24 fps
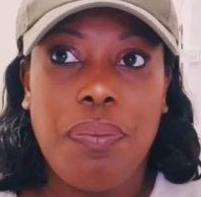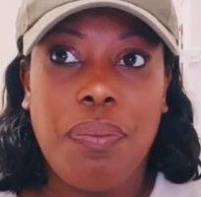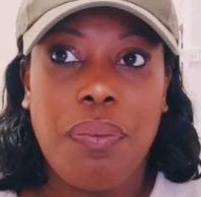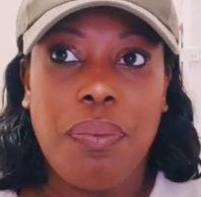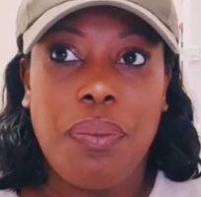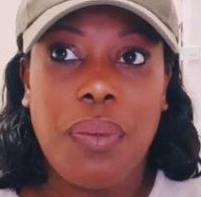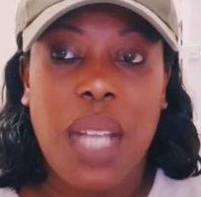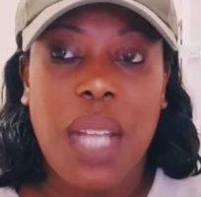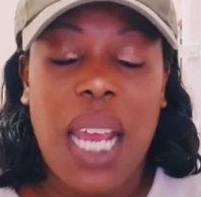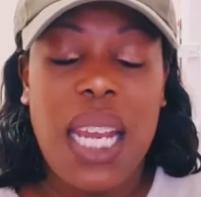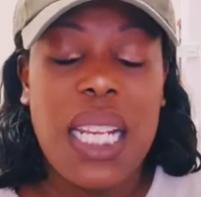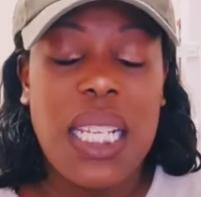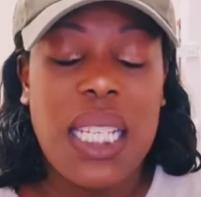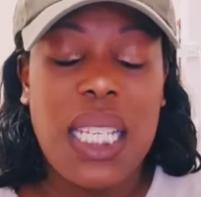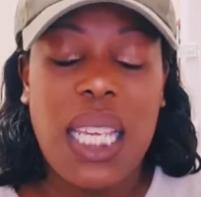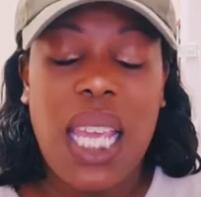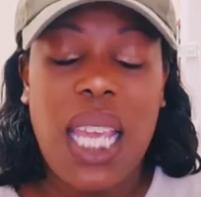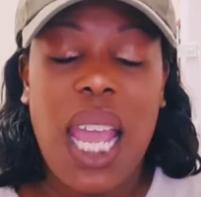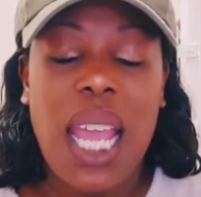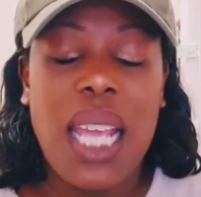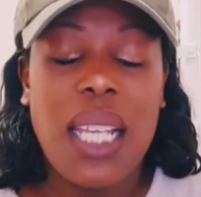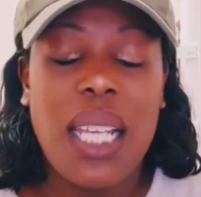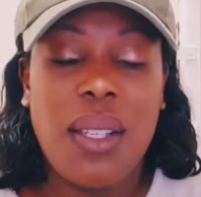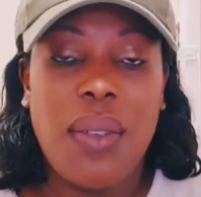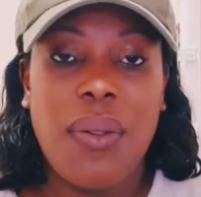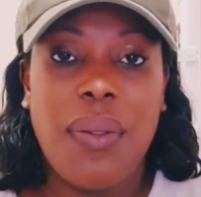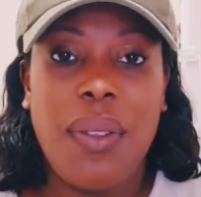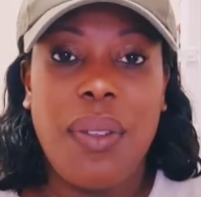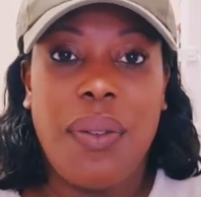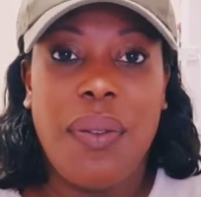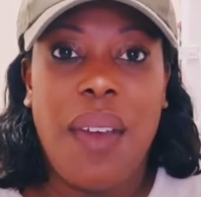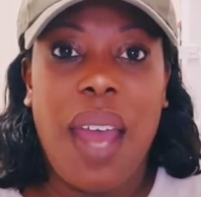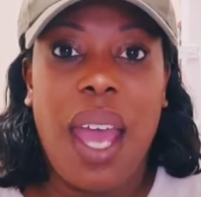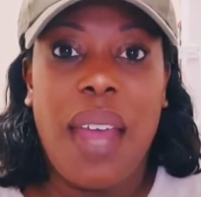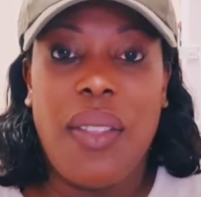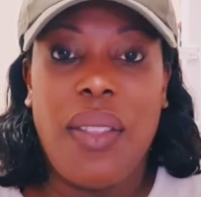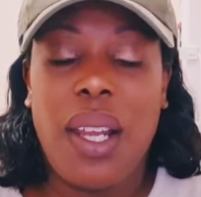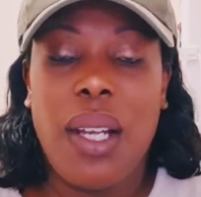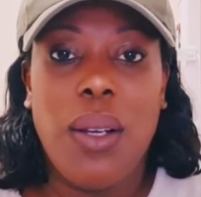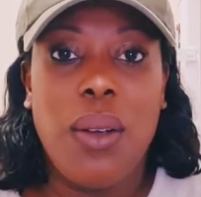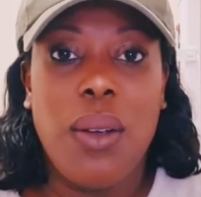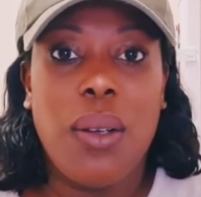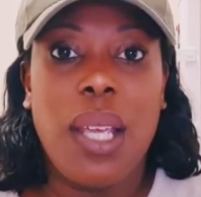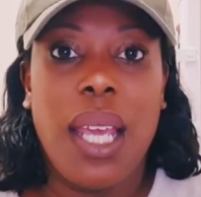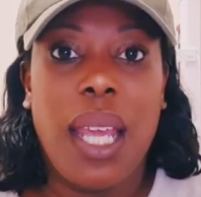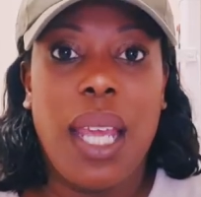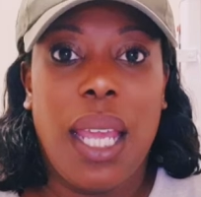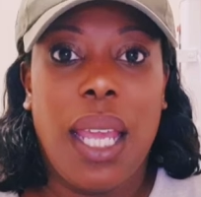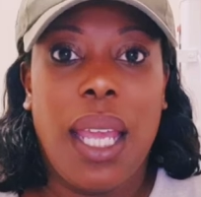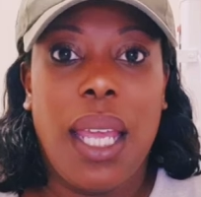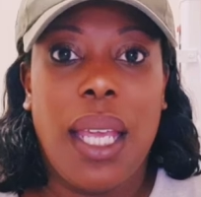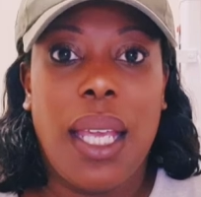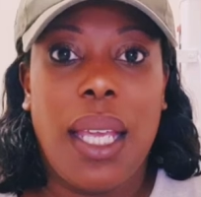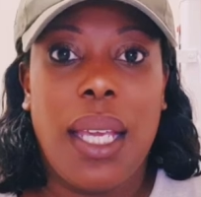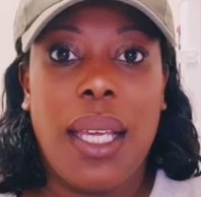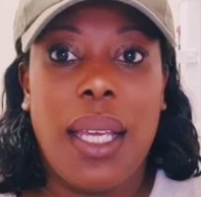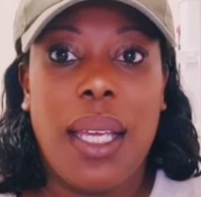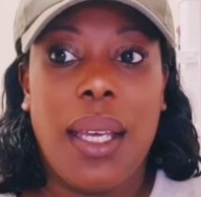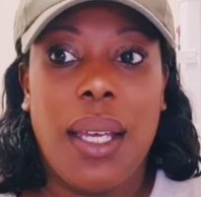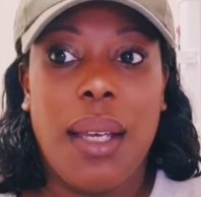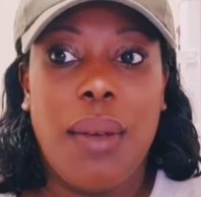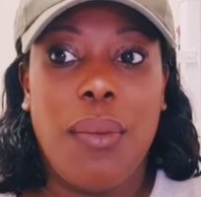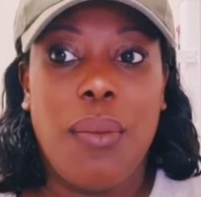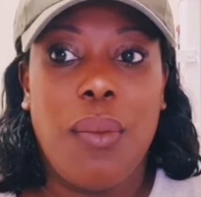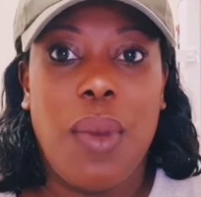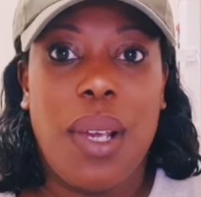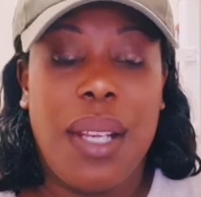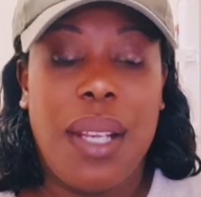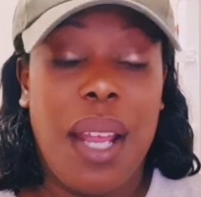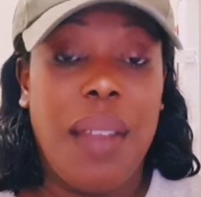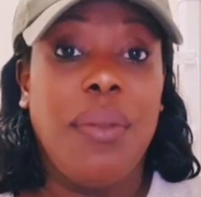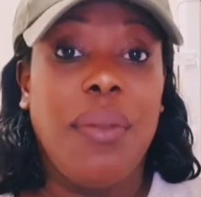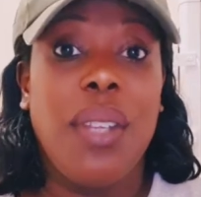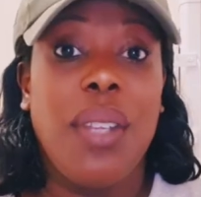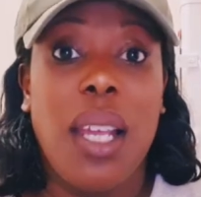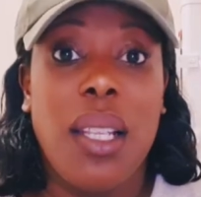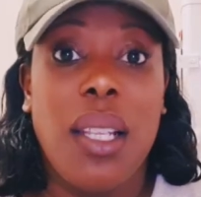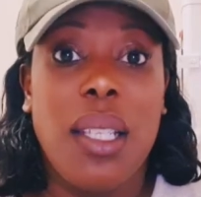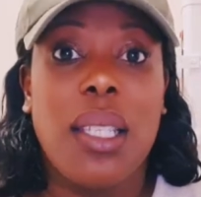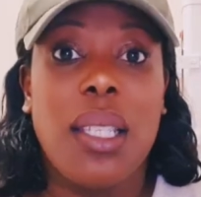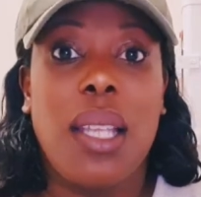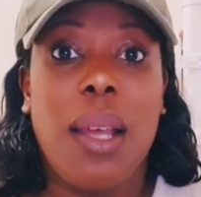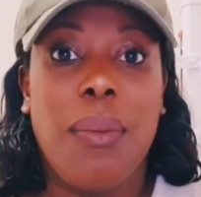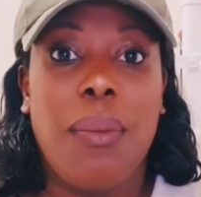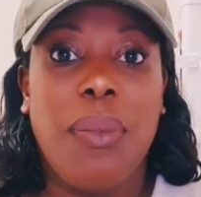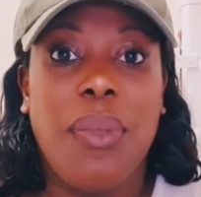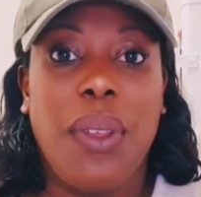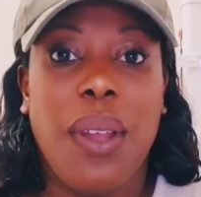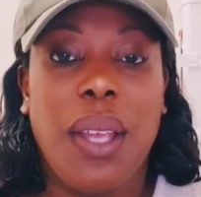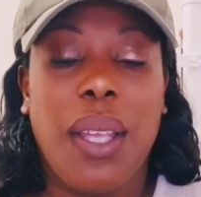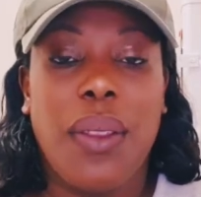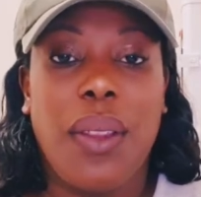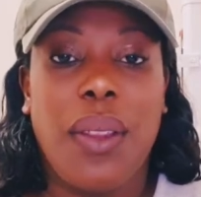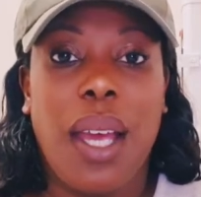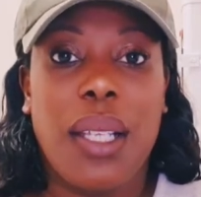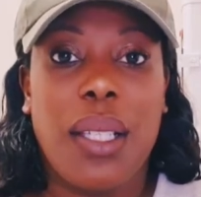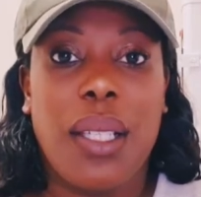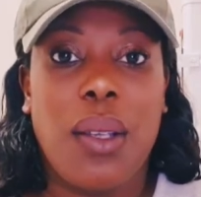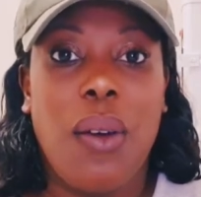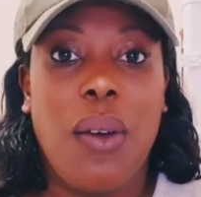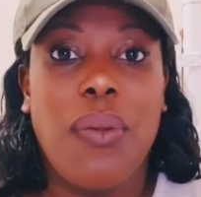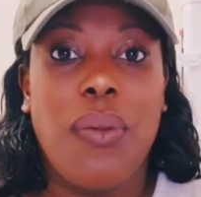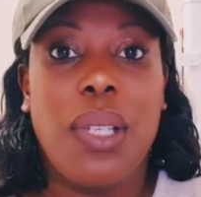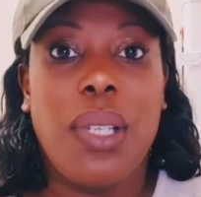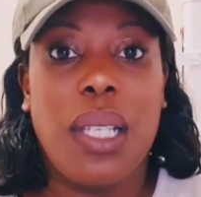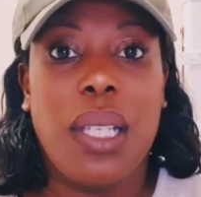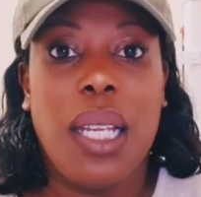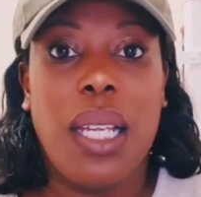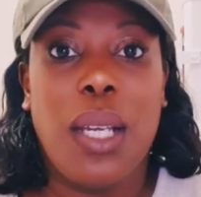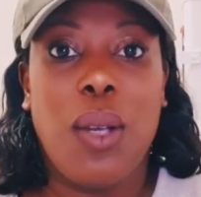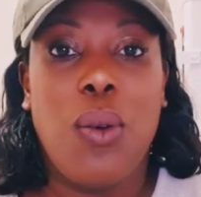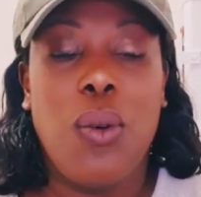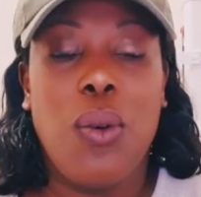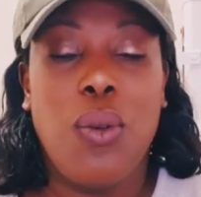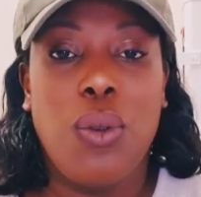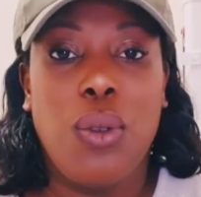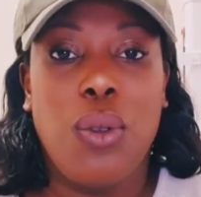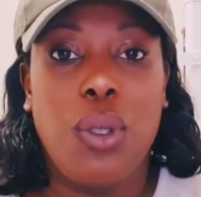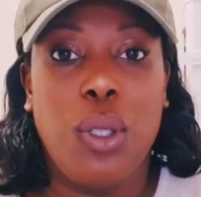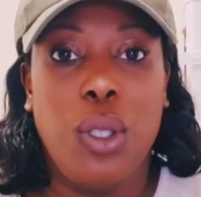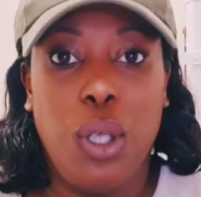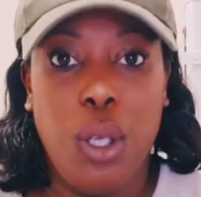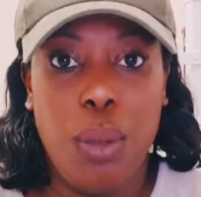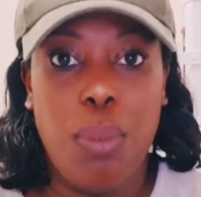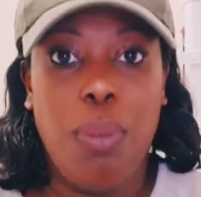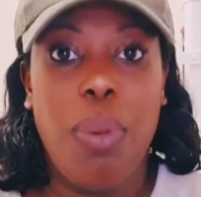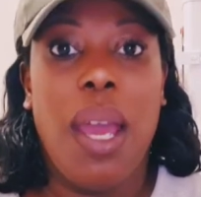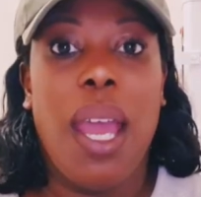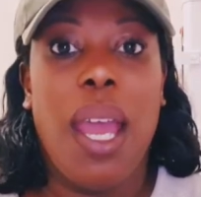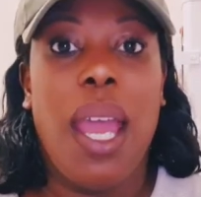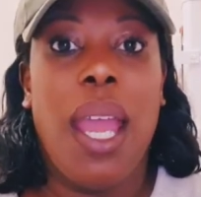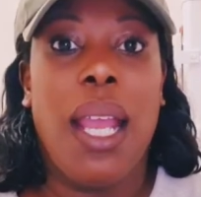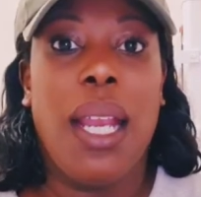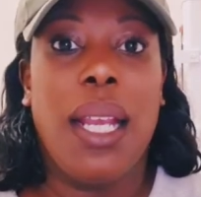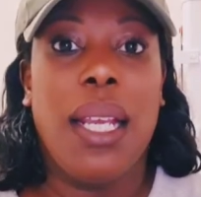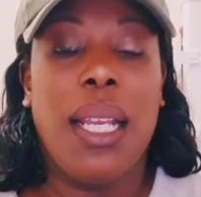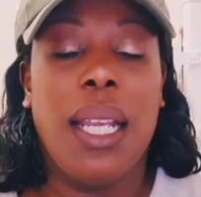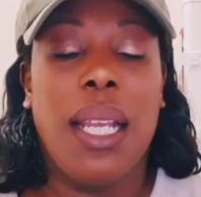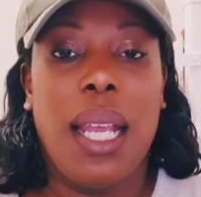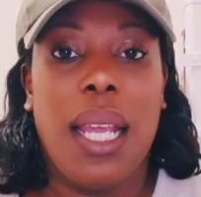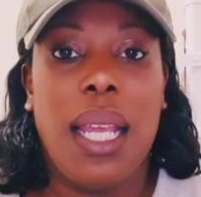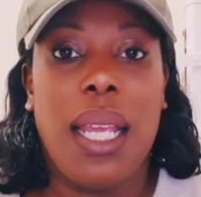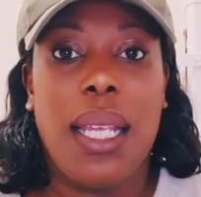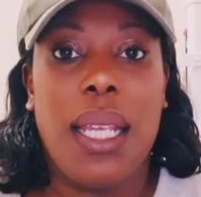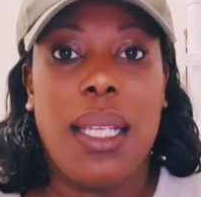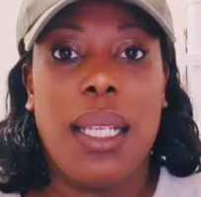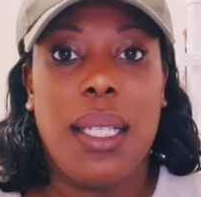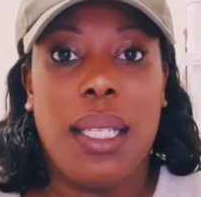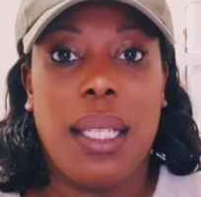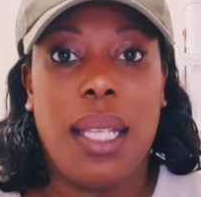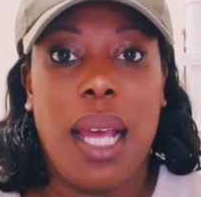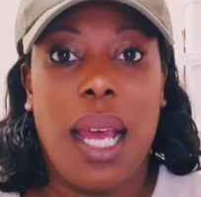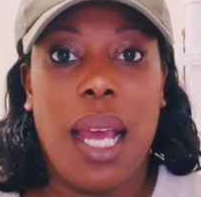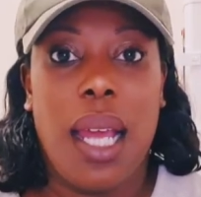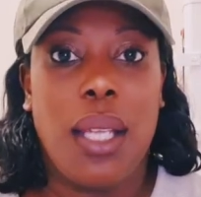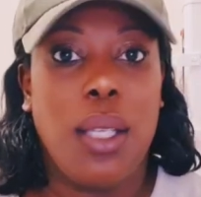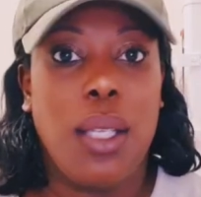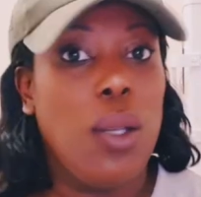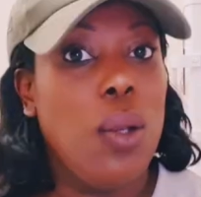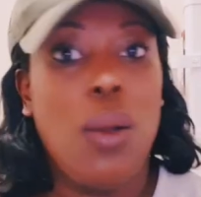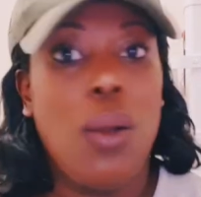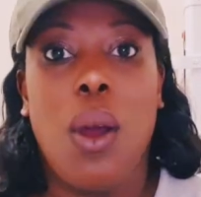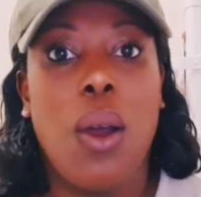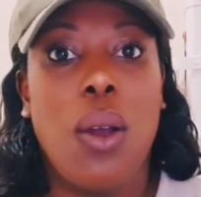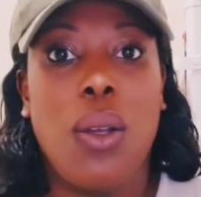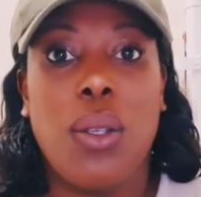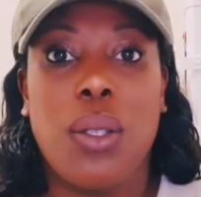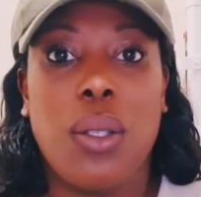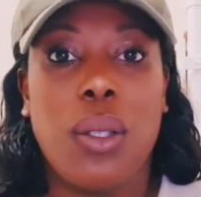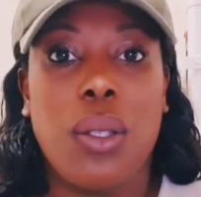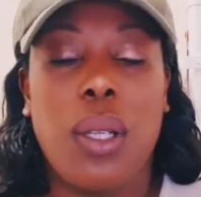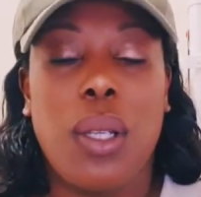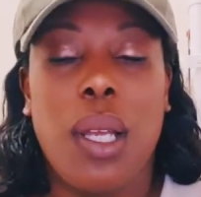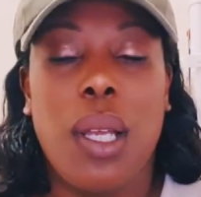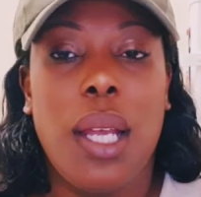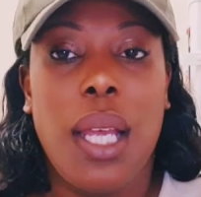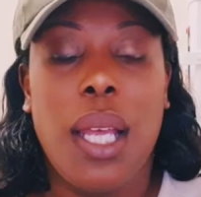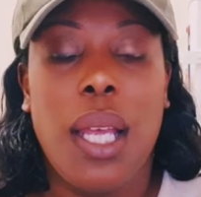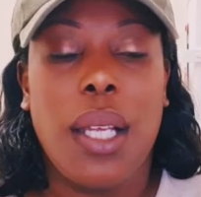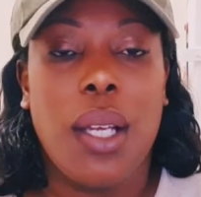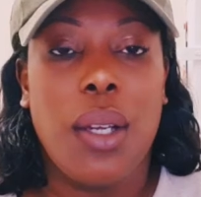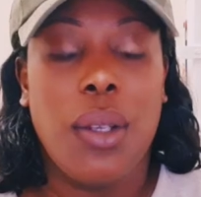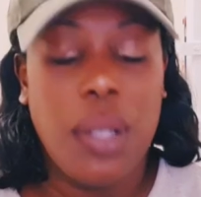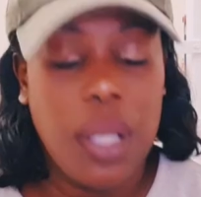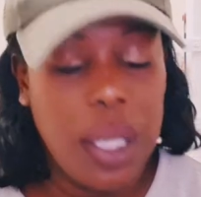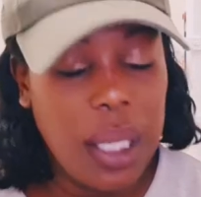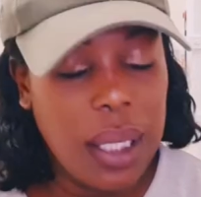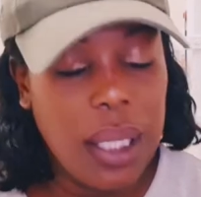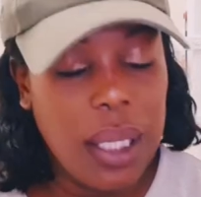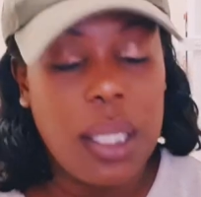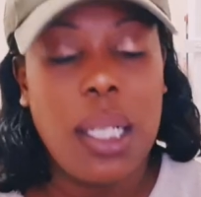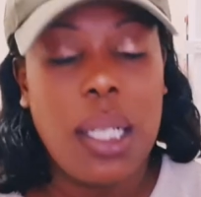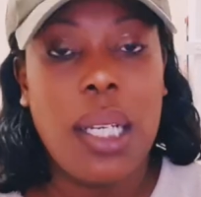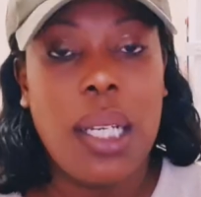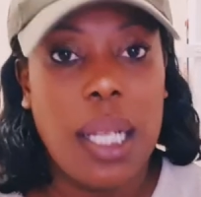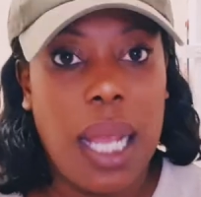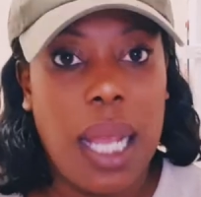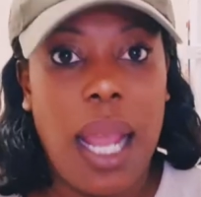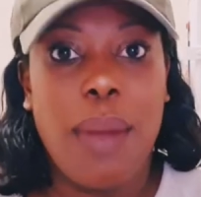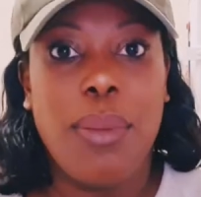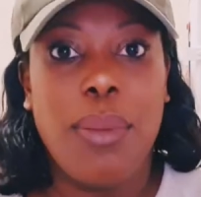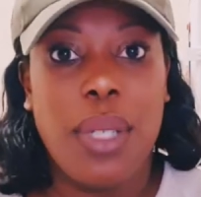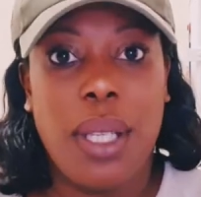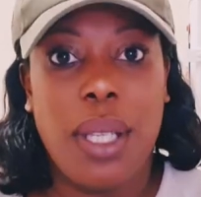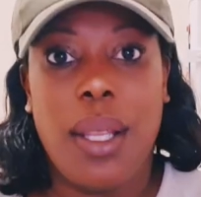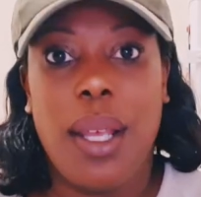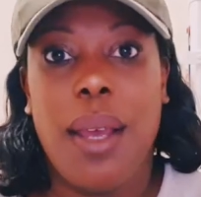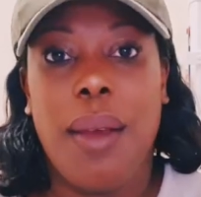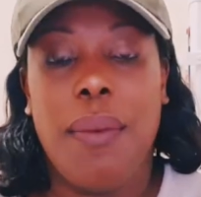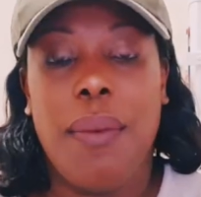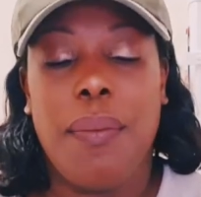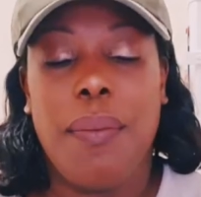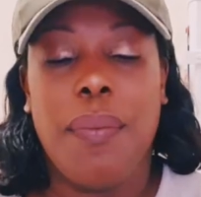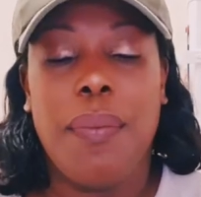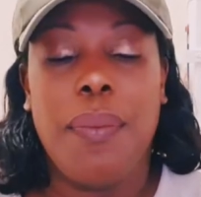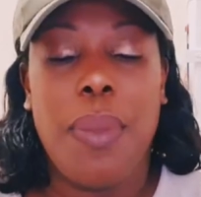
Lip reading: And it's a case of the fact they look at it when they've done something that's obviously caused you pain, is that you lost, because it's still a game to them.